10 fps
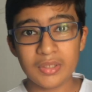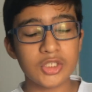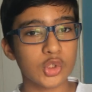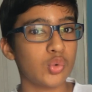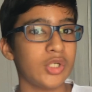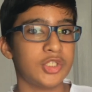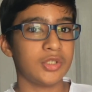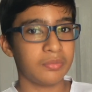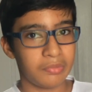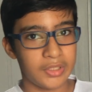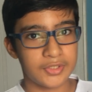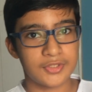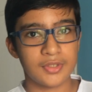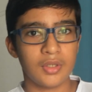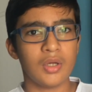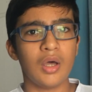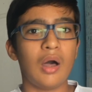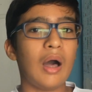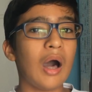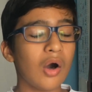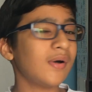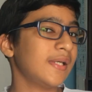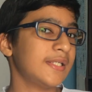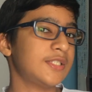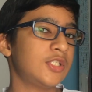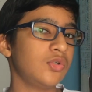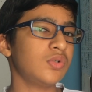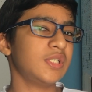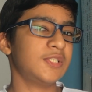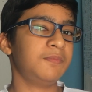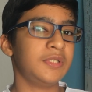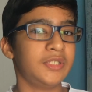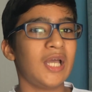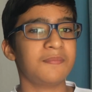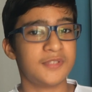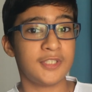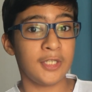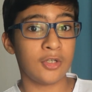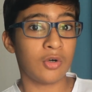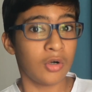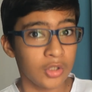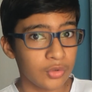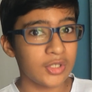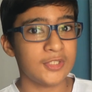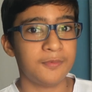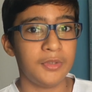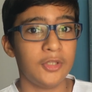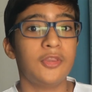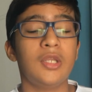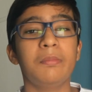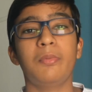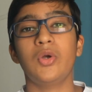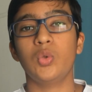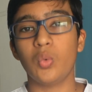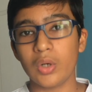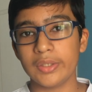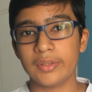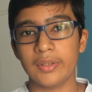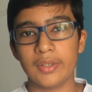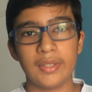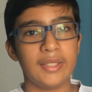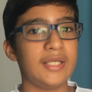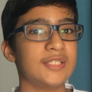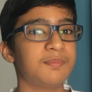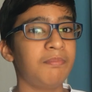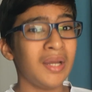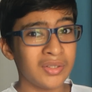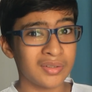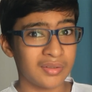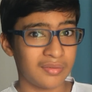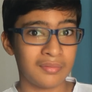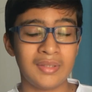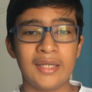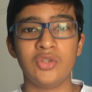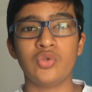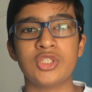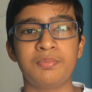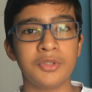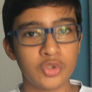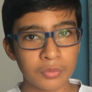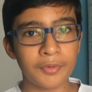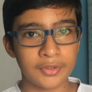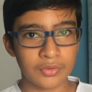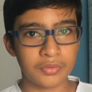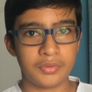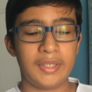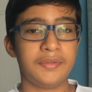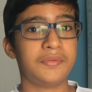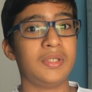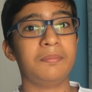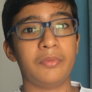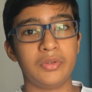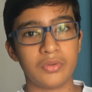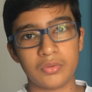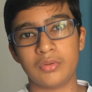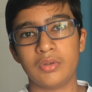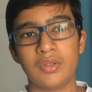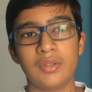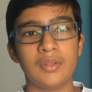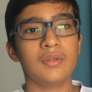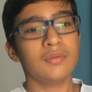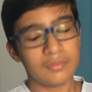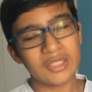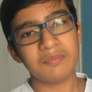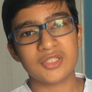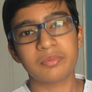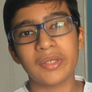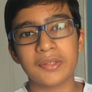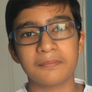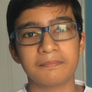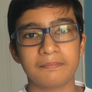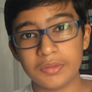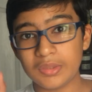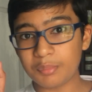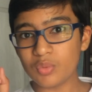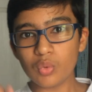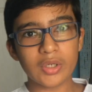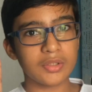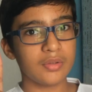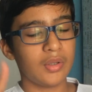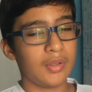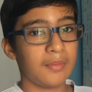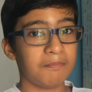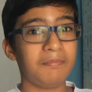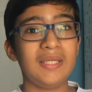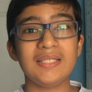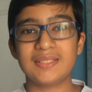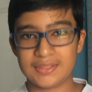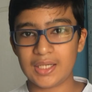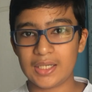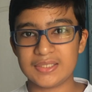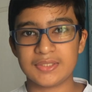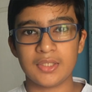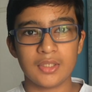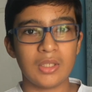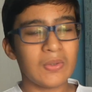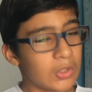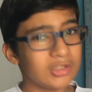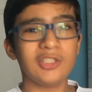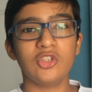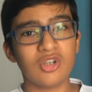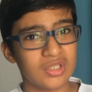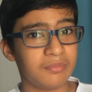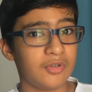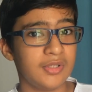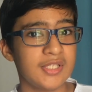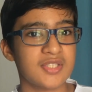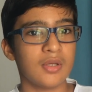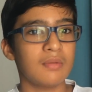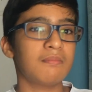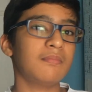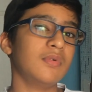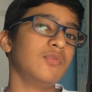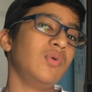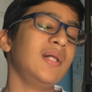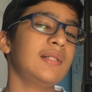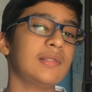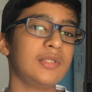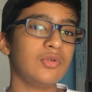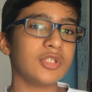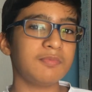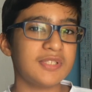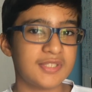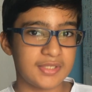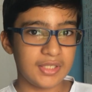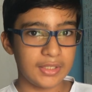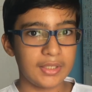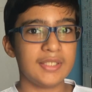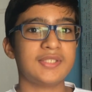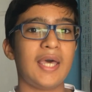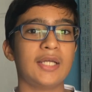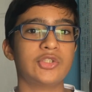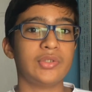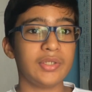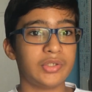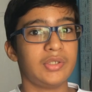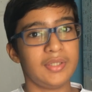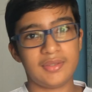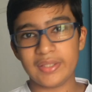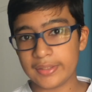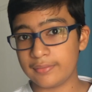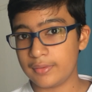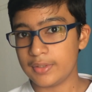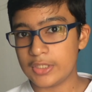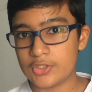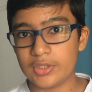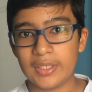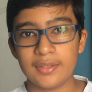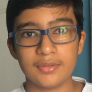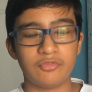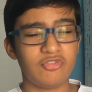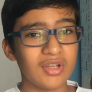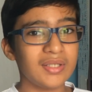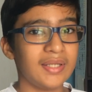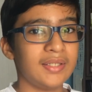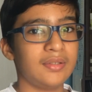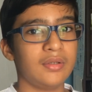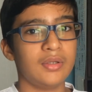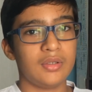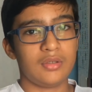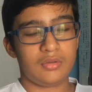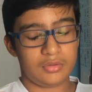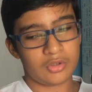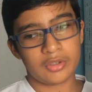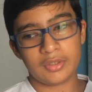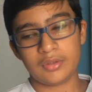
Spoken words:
the major question remains, how is USB Type-C or USB 3.1 is better than USB 2.0 and 3.0? Let me explain. Number one being size. I already talked about this. Well, the USB-C is actually really thin. So it can fit in your